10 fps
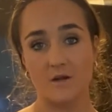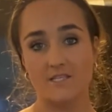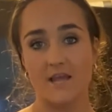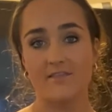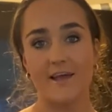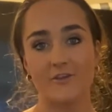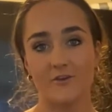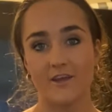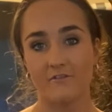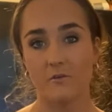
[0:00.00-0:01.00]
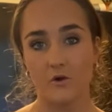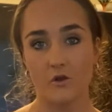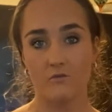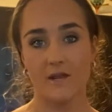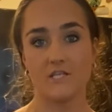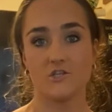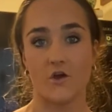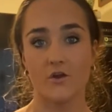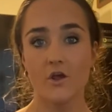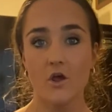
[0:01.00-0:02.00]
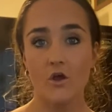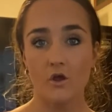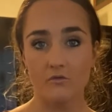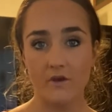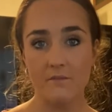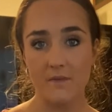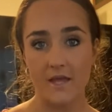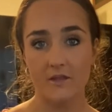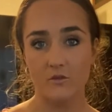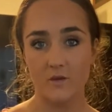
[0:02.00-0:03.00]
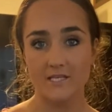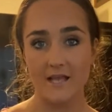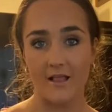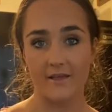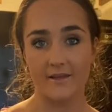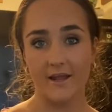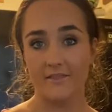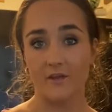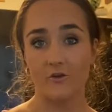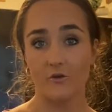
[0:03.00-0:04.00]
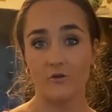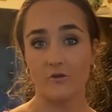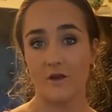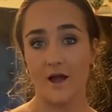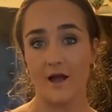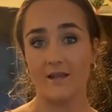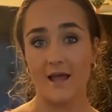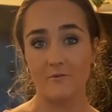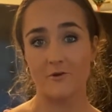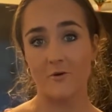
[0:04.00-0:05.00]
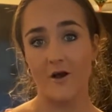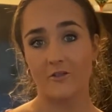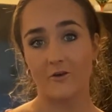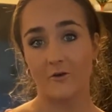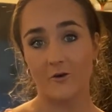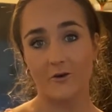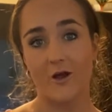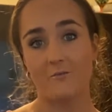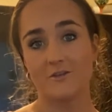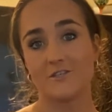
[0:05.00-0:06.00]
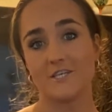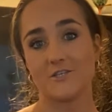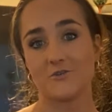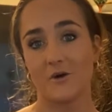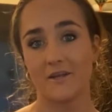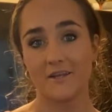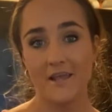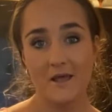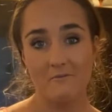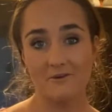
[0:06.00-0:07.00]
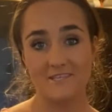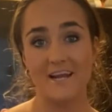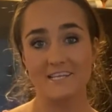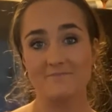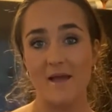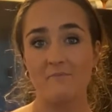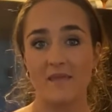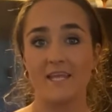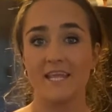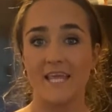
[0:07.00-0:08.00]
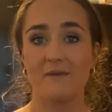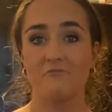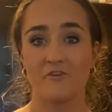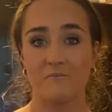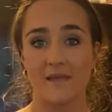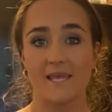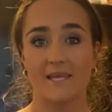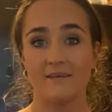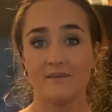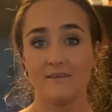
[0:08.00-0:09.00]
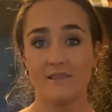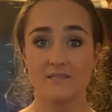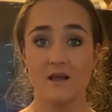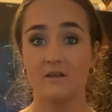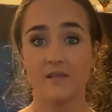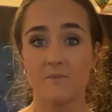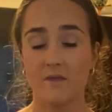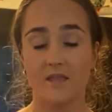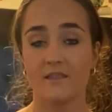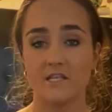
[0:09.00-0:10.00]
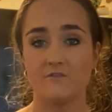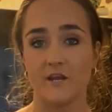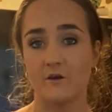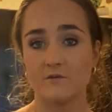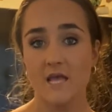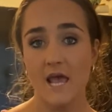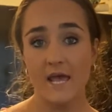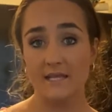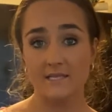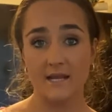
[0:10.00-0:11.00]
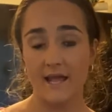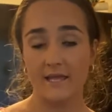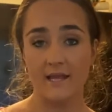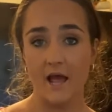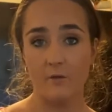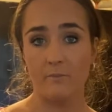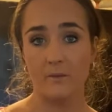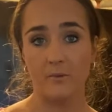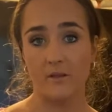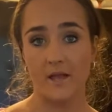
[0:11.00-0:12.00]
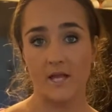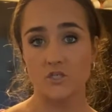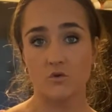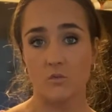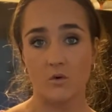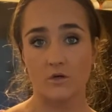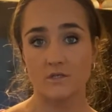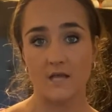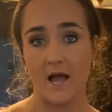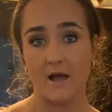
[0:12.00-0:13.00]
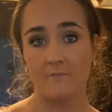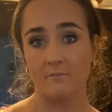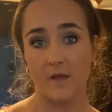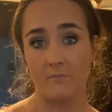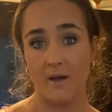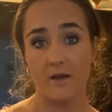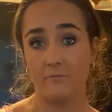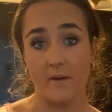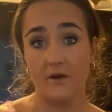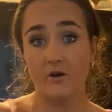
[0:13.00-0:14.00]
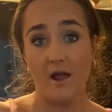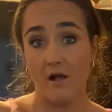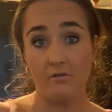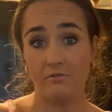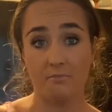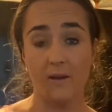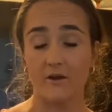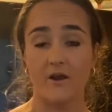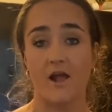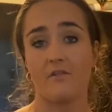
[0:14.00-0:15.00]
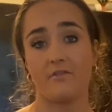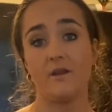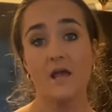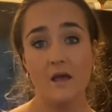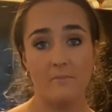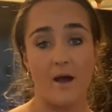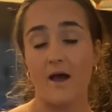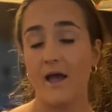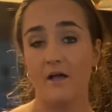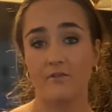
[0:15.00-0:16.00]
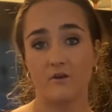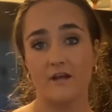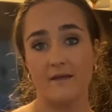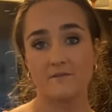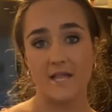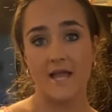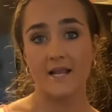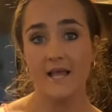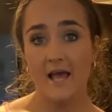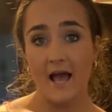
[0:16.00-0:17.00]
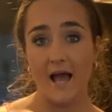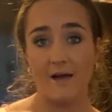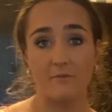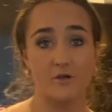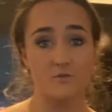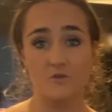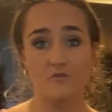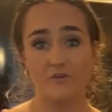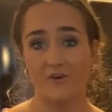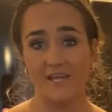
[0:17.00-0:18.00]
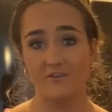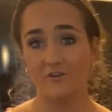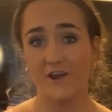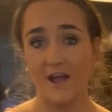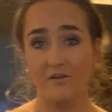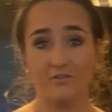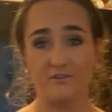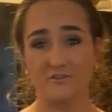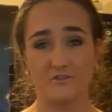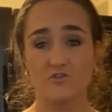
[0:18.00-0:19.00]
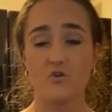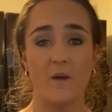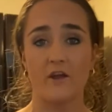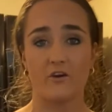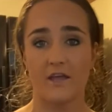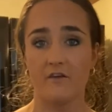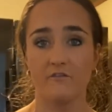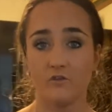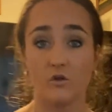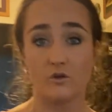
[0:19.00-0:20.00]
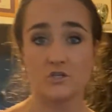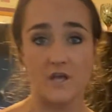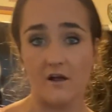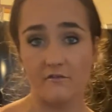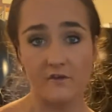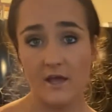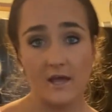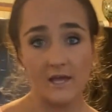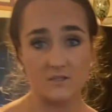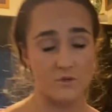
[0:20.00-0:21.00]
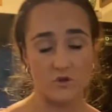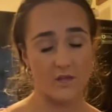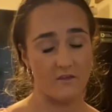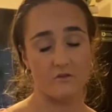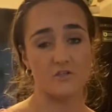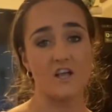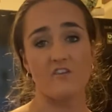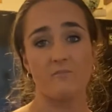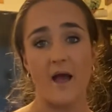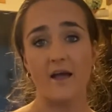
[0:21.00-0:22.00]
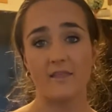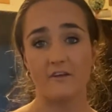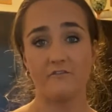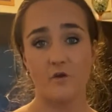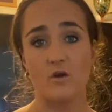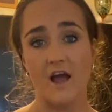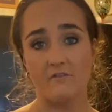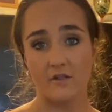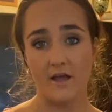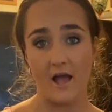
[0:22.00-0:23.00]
want to say thank you to everyone who reached out, who remade the wee salad, and then who let me know how they got on and how much they enjoyed it, because that is my main aim for making this content, making these videos, is that I can help people edge towards a better health and a healthier lifestyle, because when you regain your health, there's no better gift to yourself is when you give yourself back that full level of